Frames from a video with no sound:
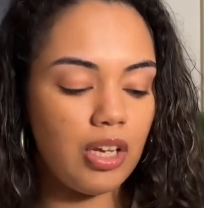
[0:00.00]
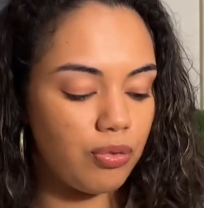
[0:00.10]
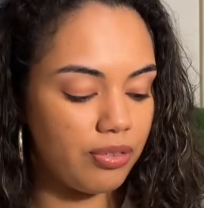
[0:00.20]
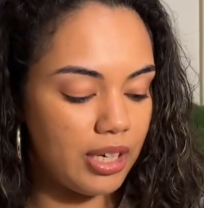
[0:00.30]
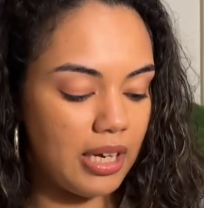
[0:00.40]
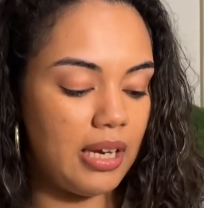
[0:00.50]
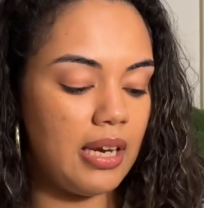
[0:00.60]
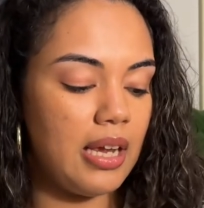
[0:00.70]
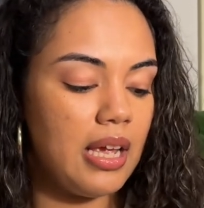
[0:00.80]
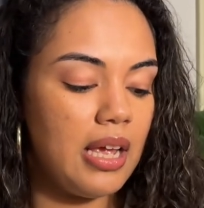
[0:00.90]

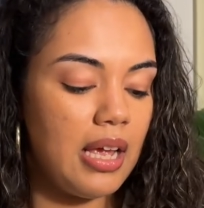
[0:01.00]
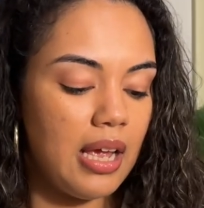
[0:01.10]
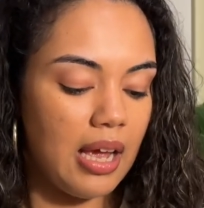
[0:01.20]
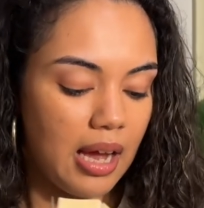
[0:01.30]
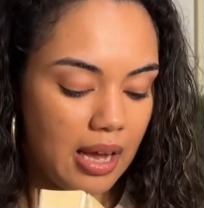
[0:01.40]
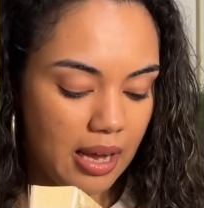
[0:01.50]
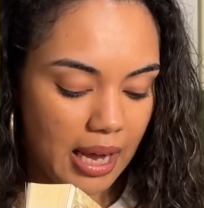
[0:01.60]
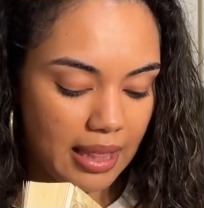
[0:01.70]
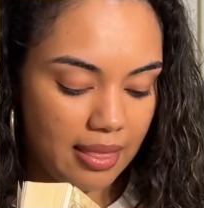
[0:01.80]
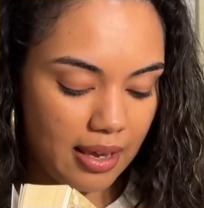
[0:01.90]
read,
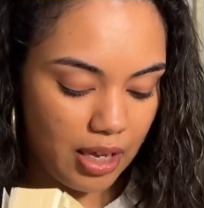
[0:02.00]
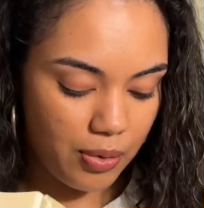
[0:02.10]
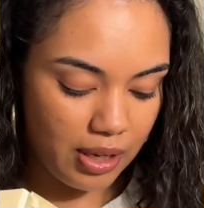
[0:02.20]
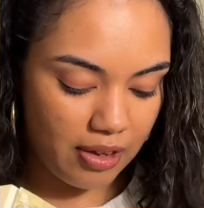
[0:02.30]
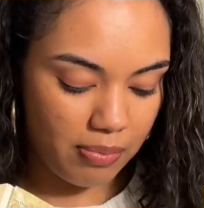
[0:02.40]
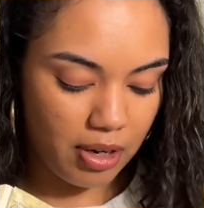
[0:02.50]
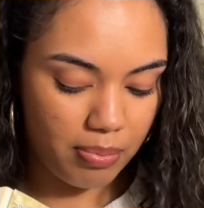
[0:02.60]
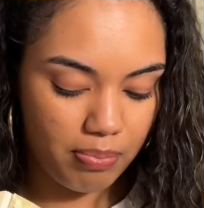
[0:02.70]
I think it would give me a